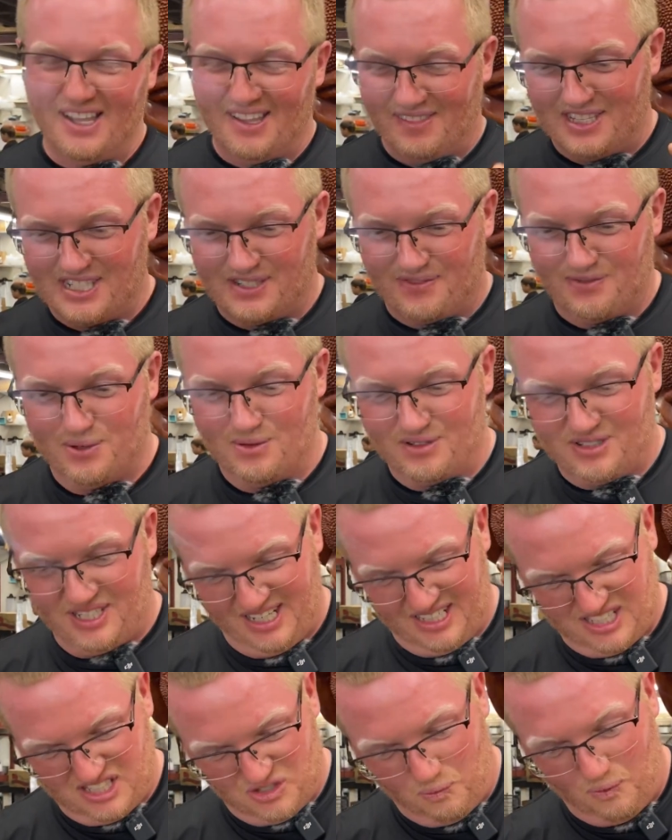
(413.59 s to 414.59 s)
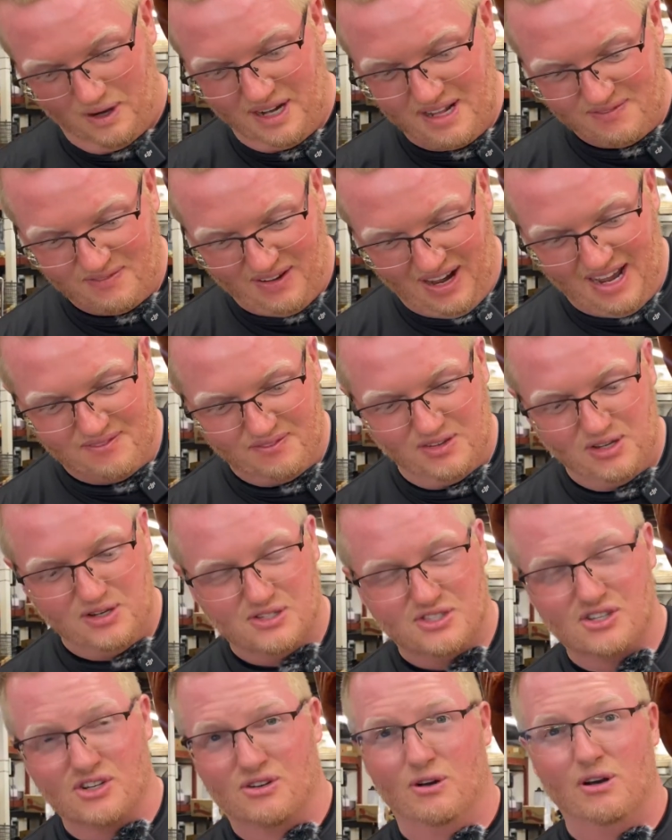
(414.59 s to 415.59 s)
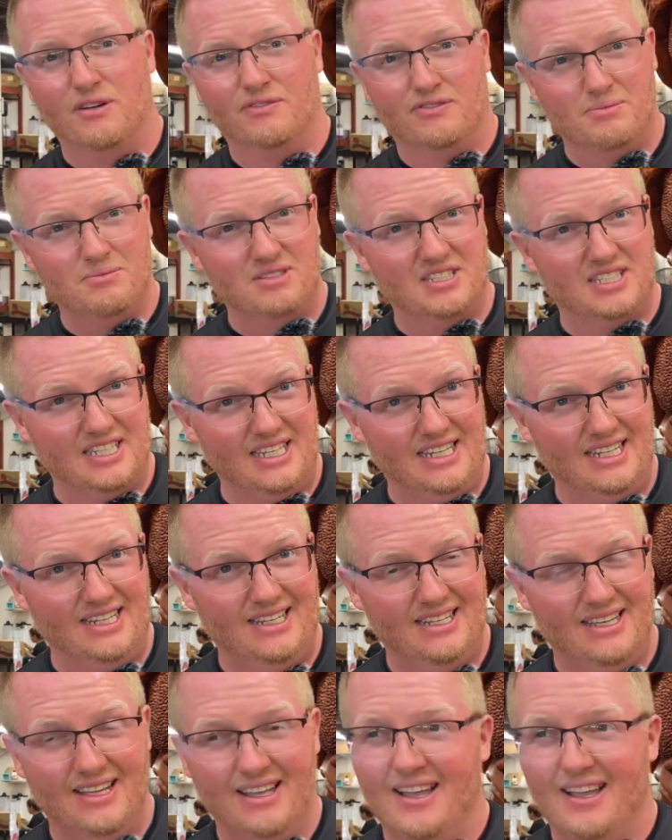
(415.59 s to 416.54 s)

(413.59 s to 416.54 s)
This fruit takes 25 years to grow from seed.